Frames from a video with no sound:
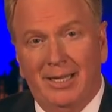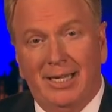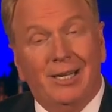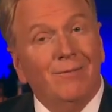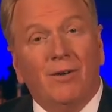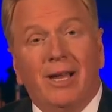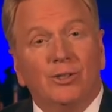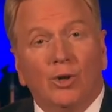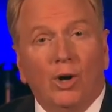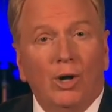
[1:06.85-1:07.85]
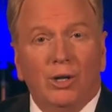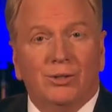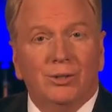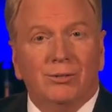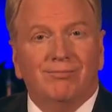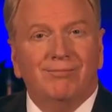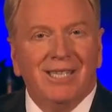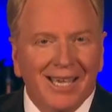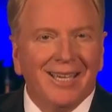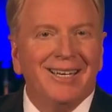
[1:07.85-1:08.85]
It invites all to
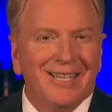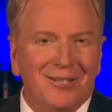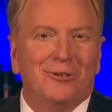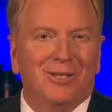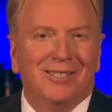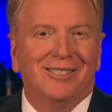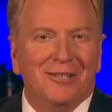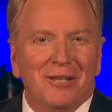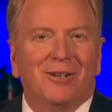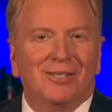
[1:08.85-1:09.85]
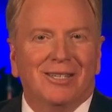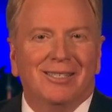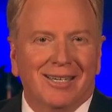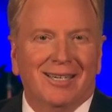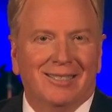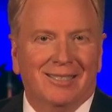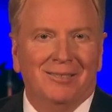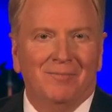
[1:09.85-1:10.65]
take an interest in their success,